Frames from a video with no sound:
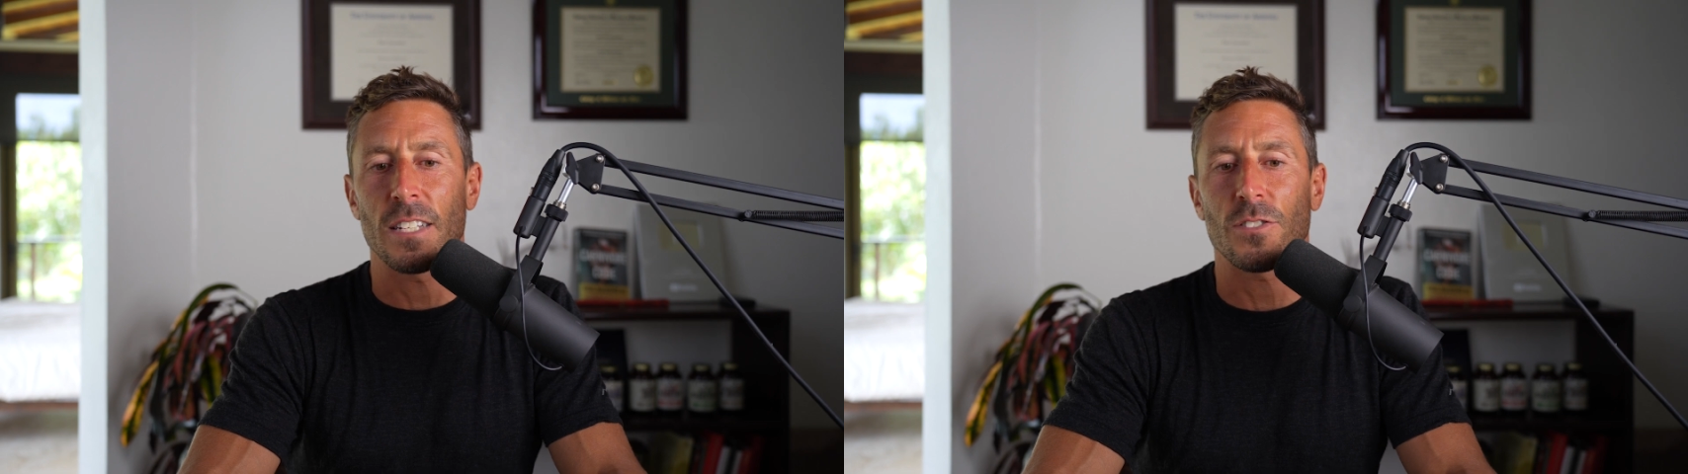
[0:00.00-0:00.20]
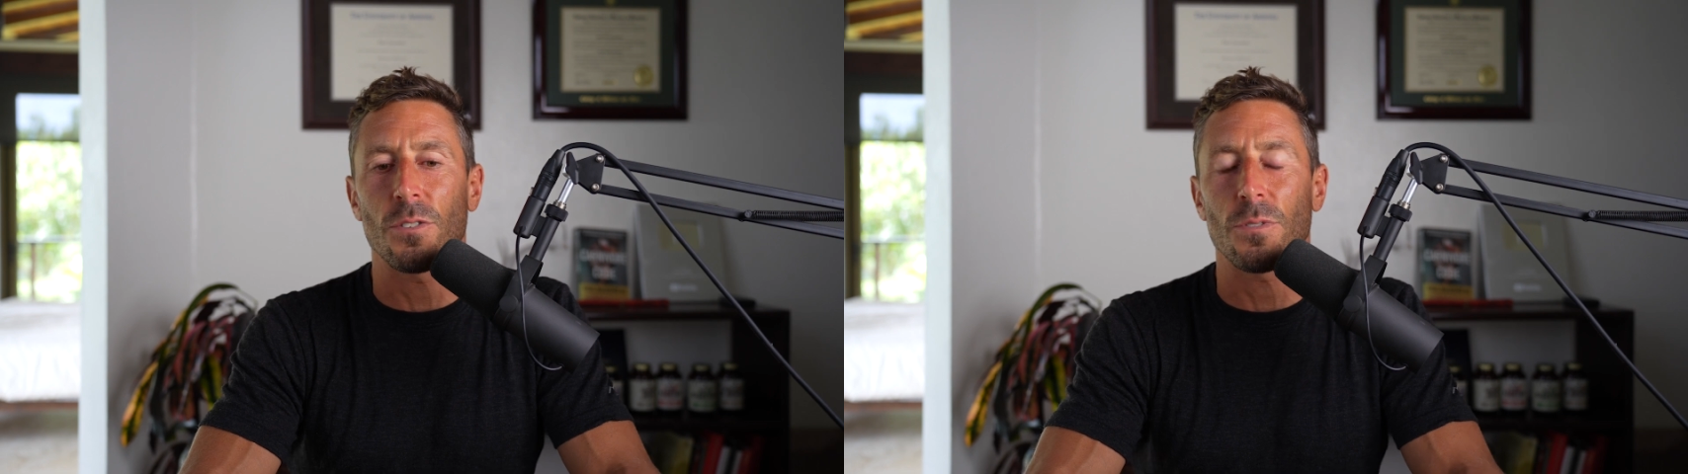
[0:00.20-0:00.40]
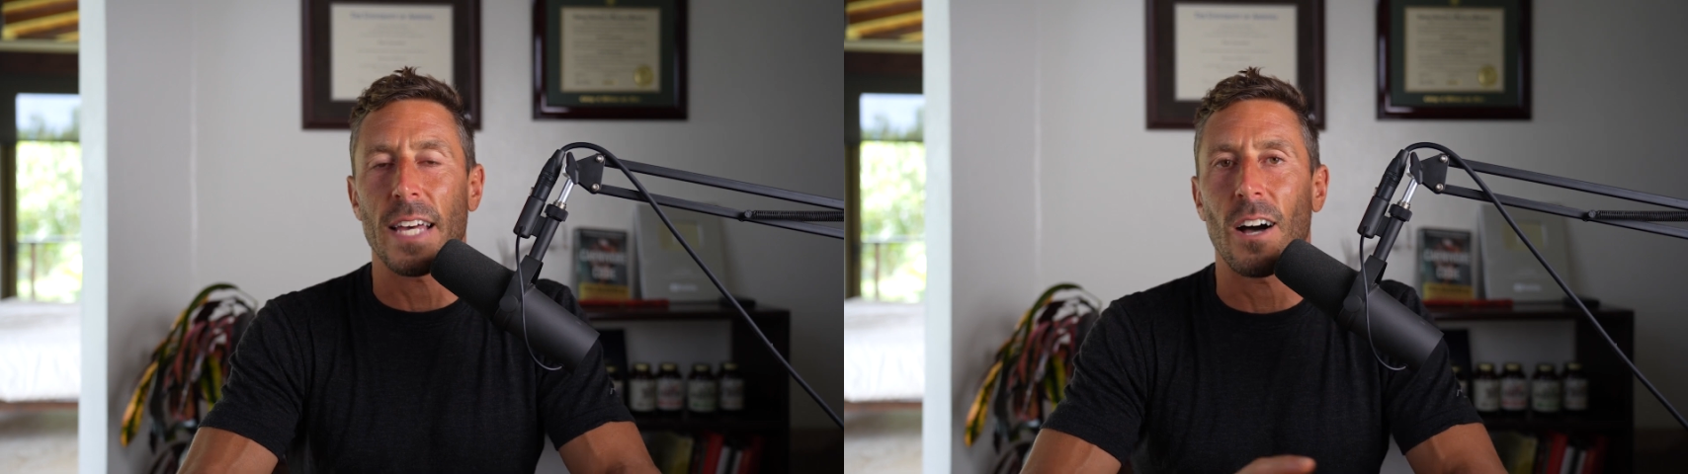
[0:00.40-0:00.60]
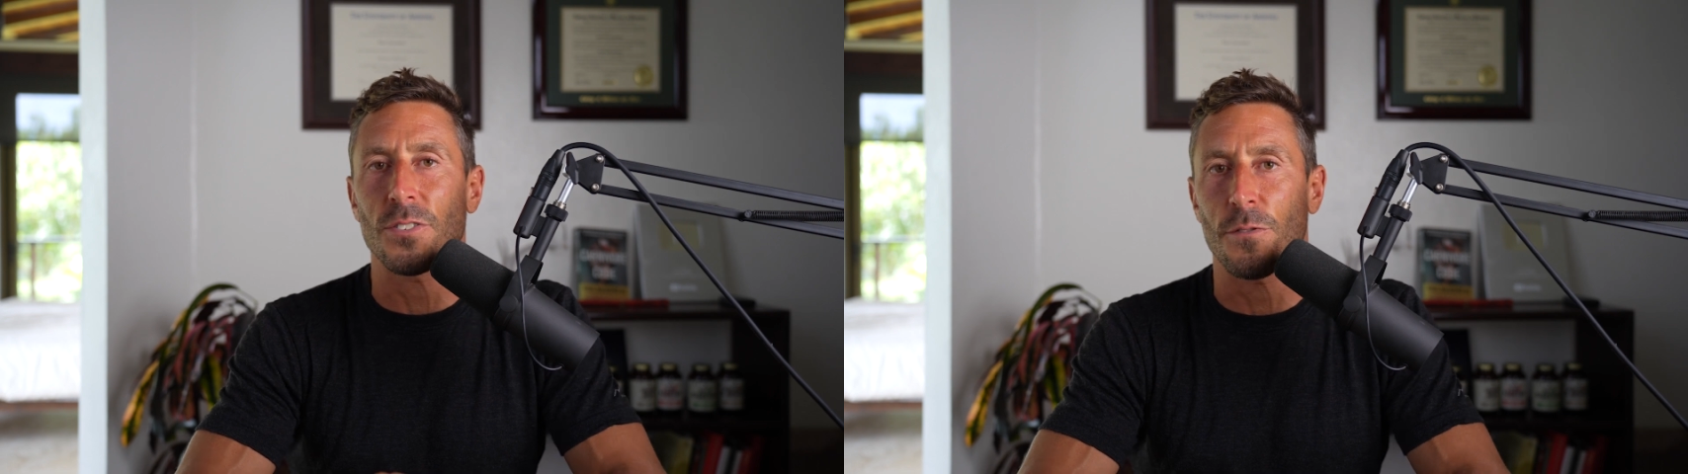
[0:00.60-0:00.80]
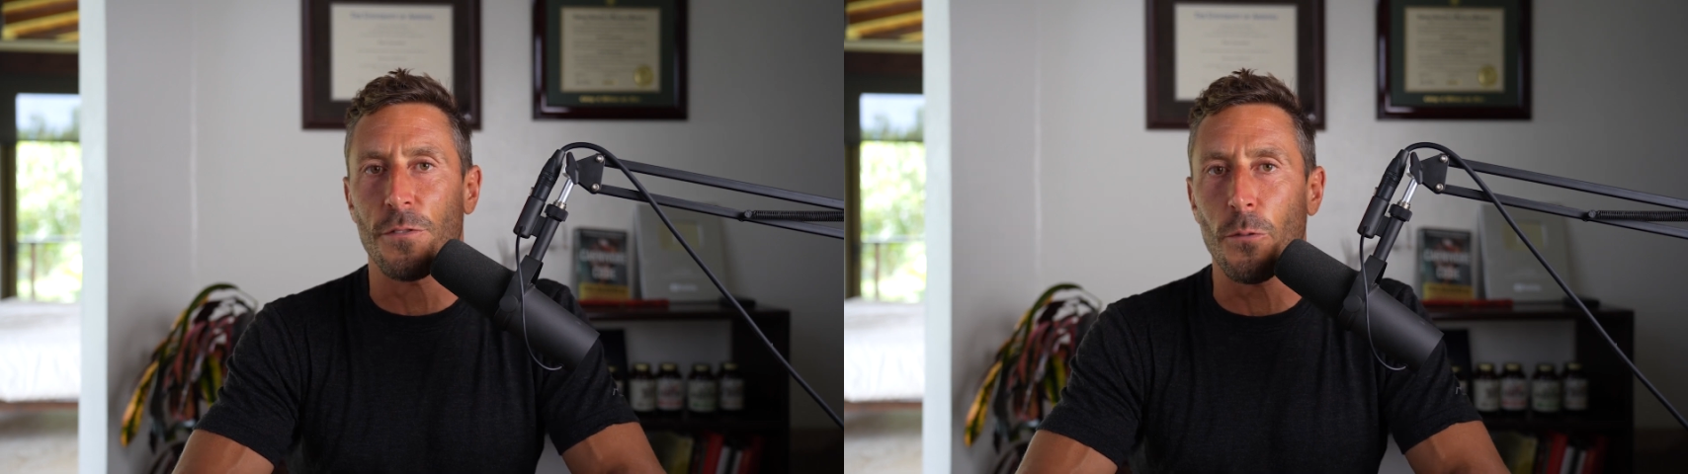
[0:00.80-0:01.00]
in
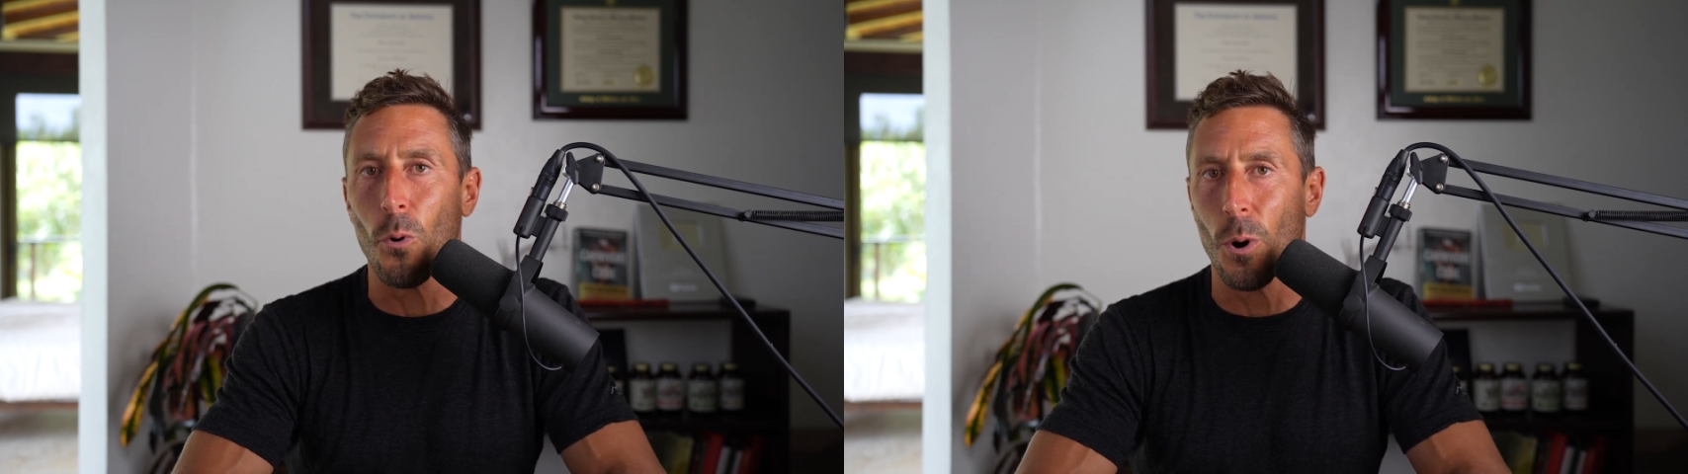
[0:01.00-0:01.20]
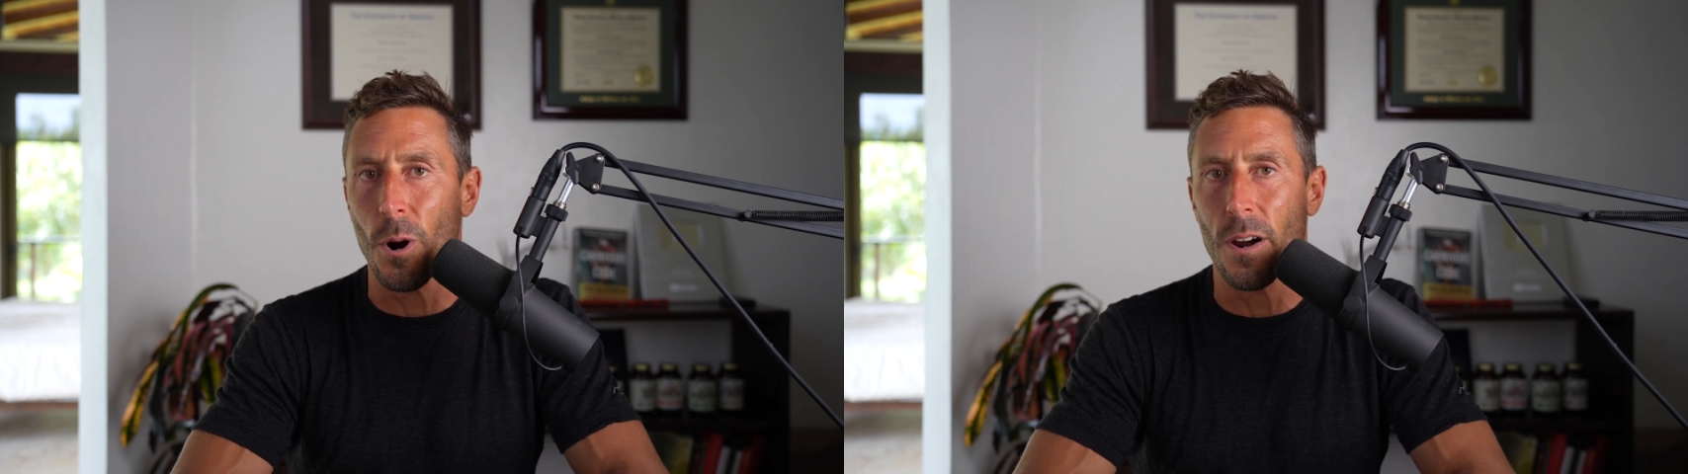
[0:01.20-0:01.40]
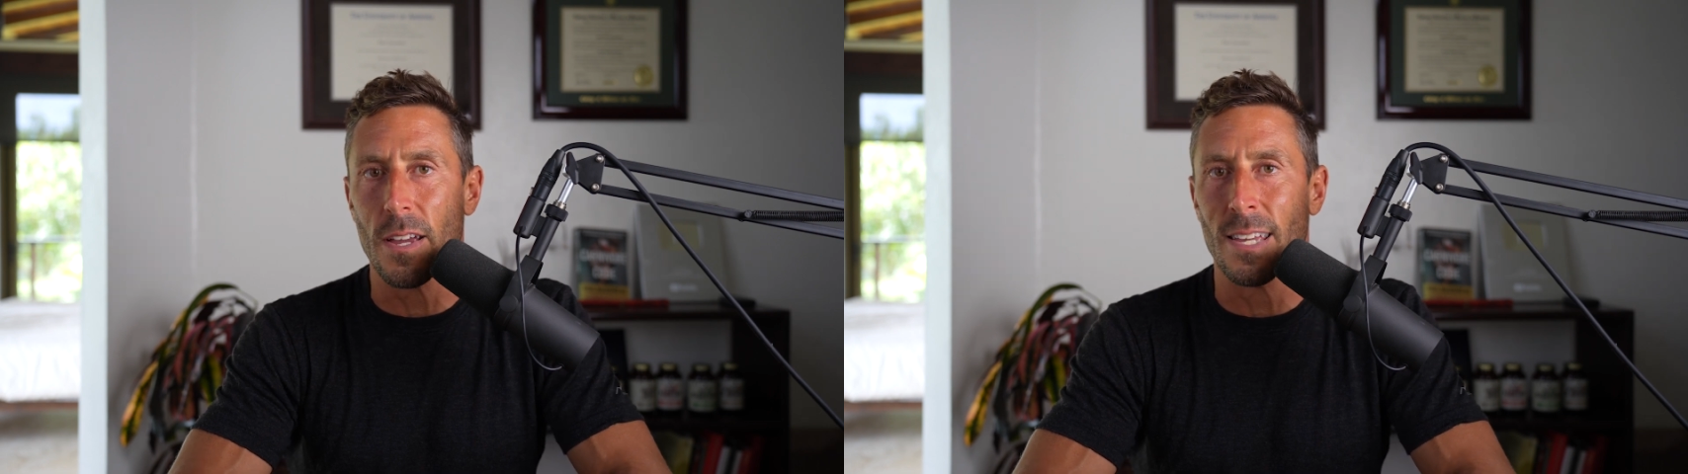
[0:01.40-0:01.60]
2004